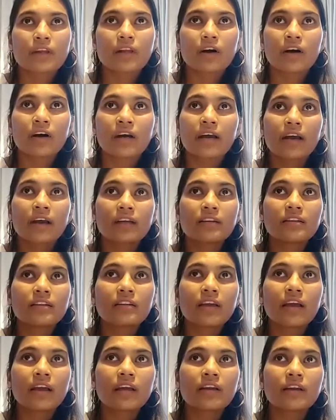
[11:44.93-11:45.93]
again
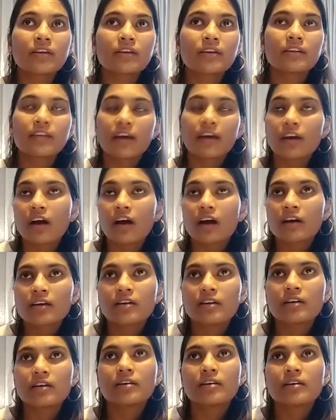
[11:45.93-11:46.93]
they there are
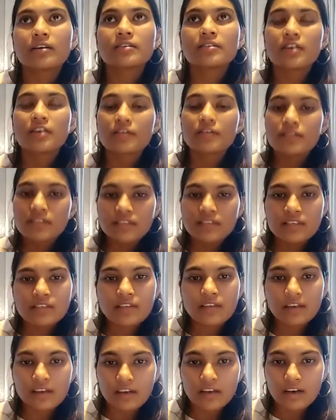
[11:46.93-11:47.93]
uh, services
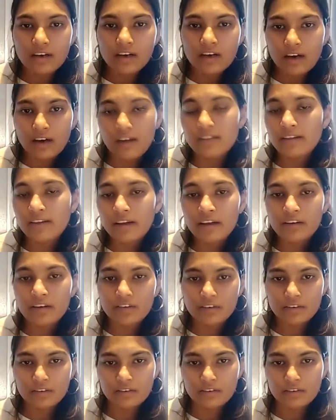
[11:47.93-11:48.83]
that are there